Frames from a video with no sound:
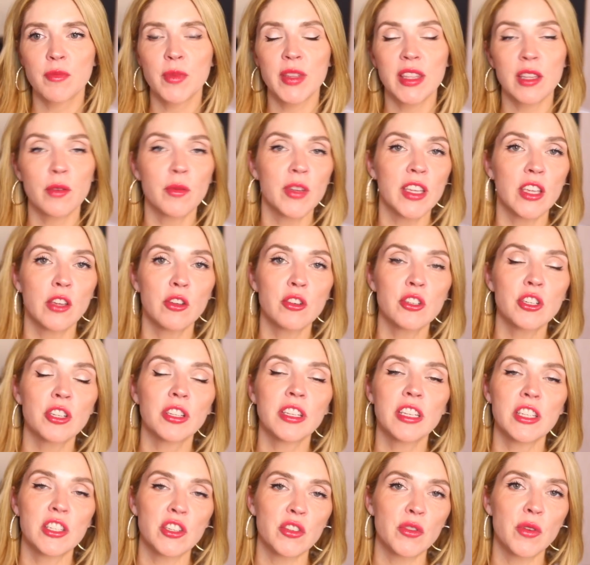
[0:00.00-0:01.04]
But then we
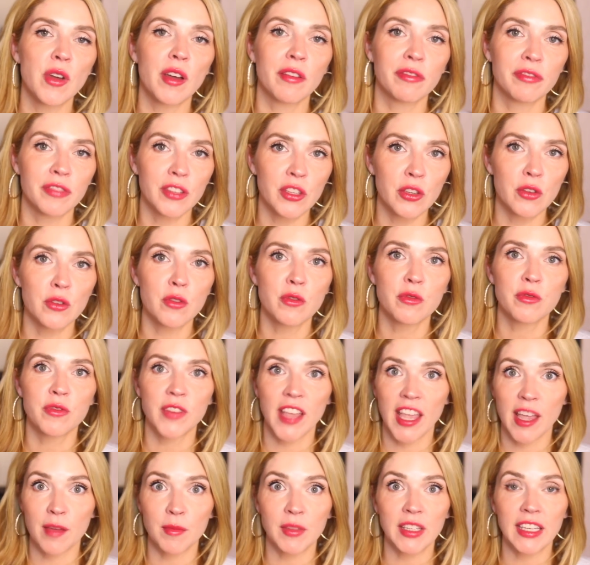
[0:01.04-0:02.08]
usually do a few
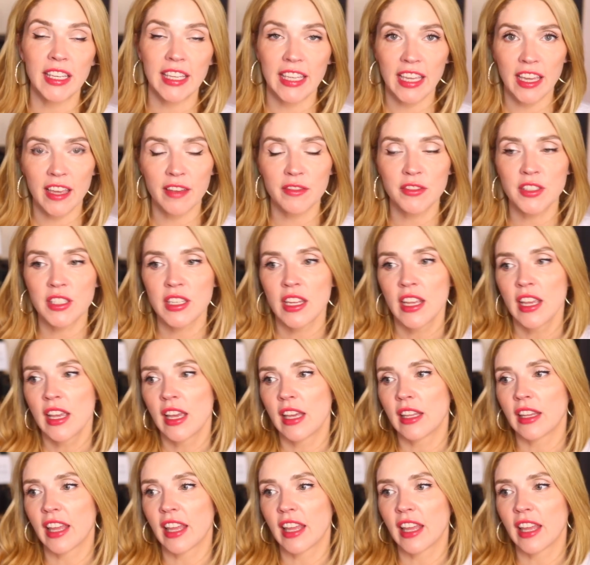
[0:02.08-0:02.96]
family gifts.